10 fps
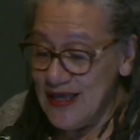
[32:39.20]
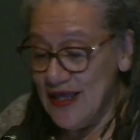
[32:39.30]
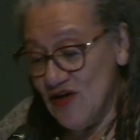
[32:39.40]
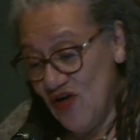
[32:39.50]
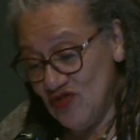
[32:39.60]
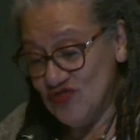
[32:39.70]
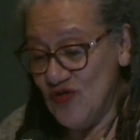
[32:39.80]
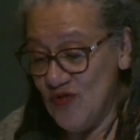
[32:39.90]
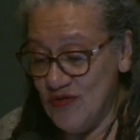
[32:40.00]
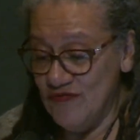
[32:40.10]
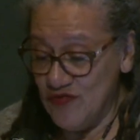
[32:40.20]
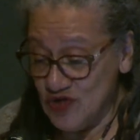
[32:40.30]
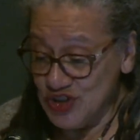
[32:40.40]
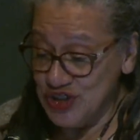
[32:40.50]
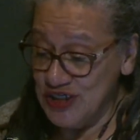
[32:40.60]
and also,
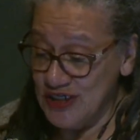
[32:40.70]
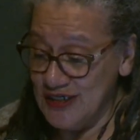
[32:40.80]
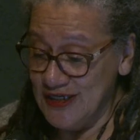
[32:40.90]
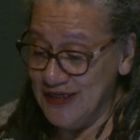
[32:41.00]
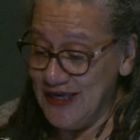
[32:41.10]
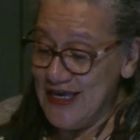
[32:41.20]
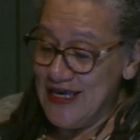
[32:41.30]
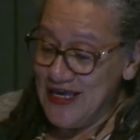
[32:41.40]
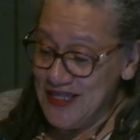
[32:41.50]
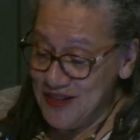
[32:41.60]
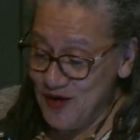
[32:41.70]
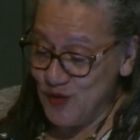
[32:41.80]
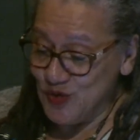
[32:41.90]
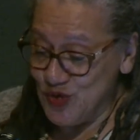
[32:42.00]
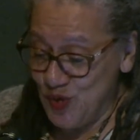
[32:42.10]
unfortunately, in
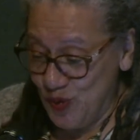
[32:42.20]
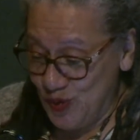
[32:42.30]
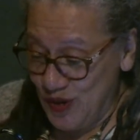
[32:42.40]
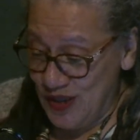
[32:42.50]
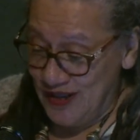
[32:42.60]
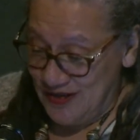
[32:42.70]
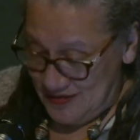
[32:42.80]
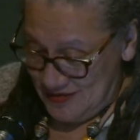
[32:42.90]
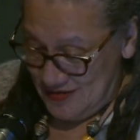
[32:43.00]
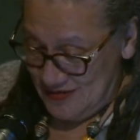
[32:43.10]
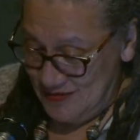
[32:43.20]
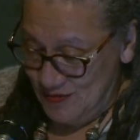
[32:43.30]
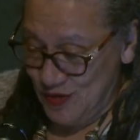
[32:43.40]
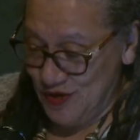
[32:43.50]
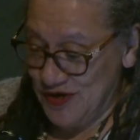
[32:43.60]
those who
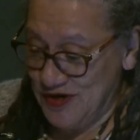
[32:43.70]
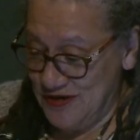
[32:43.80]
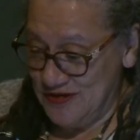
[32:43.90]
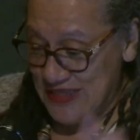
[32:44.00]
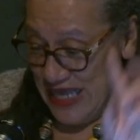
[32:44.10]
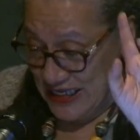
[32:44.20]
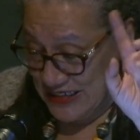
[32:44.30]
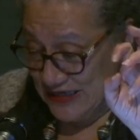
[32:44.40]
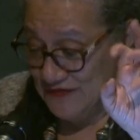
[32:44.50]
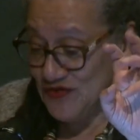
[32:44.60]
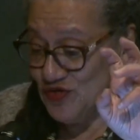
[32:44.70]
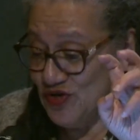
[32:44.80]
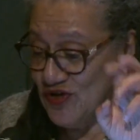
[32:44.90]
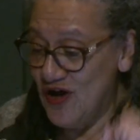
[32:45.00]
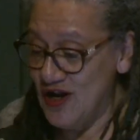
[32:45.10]
were native to
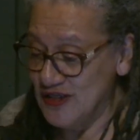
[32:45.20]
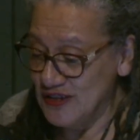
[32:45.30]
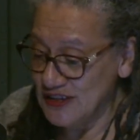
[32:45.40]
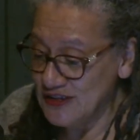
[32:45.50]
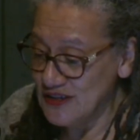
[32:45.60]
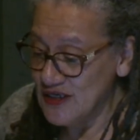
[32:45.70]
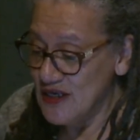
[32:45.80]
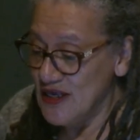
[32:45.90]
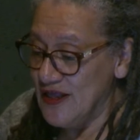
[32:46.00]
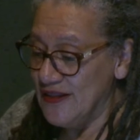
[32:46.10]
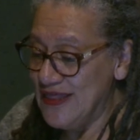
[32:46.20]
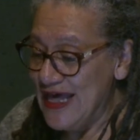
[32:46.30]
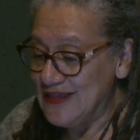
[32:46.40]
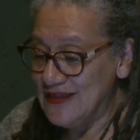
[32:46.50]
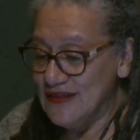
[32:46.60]
the colonies,
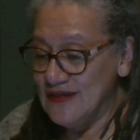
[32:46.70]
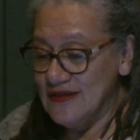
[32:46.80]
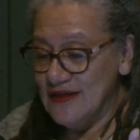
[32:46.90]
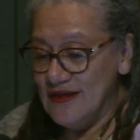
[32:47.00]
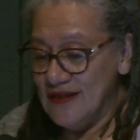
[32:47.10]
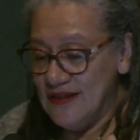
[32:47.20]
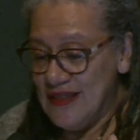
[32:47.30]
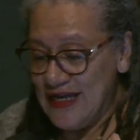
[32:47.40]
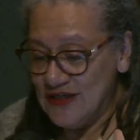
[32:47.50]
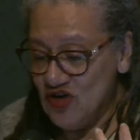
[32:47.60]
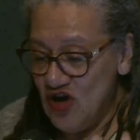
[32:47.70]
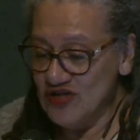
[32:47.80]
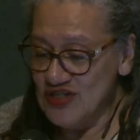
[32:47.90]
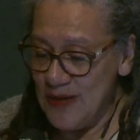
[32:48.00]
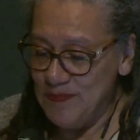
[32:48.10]
that
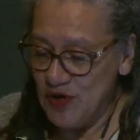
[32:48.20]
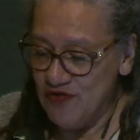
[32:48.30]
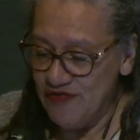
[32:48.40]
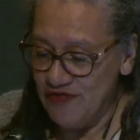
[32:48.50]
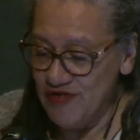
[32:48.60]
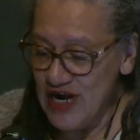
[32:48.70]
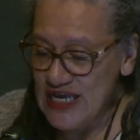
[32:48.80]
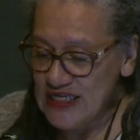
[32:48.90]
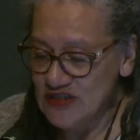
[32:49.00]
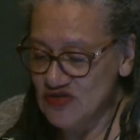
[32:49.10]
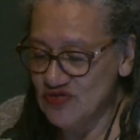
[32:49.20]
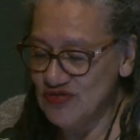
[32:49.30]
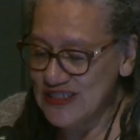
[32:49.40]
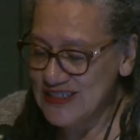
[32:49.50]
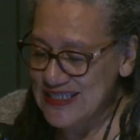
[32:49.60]
concept of race to
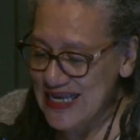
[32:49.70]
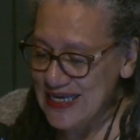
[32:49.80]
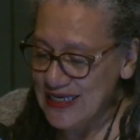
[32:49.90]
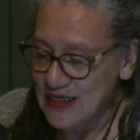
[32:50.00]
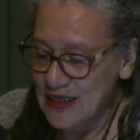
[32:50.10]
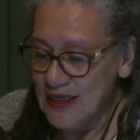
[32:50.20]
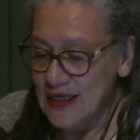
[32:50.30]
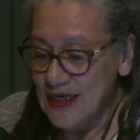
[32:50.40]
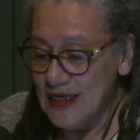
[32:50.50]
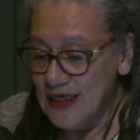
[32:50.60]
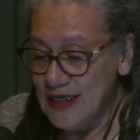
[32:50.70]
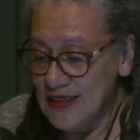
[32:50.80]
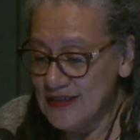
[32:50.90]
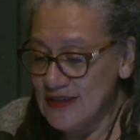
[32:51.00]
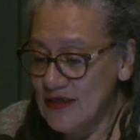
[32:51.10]
this day
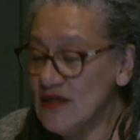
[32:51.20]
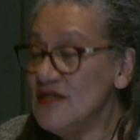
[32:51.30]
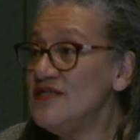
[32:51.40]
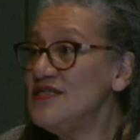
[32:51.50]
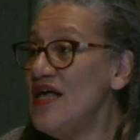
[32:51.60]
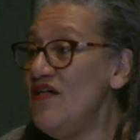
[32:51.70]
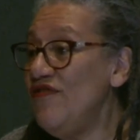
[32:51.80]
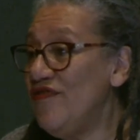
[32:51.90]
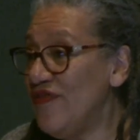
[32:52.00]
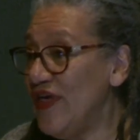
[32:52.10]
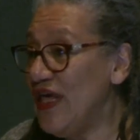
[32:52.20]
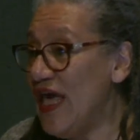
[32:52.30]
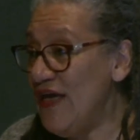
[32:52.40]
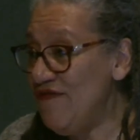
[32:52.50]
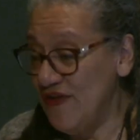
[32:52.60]
is a
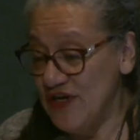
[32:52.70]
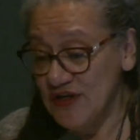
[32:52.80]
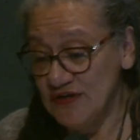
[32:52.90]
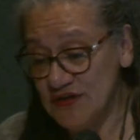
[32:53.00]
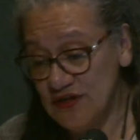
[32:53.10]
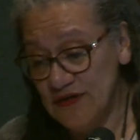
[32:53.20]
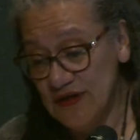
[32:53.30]
self-evident,